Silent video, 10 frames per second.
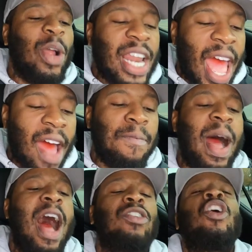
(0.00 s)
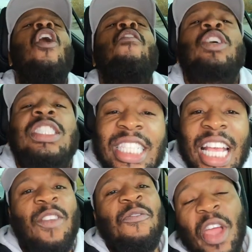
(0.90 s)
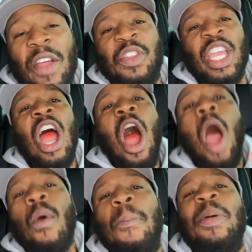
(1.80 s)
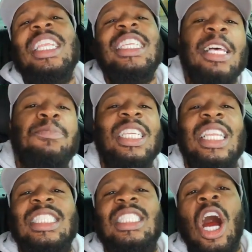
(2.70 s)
three and a half miles for 650. RIP Nipsey, let's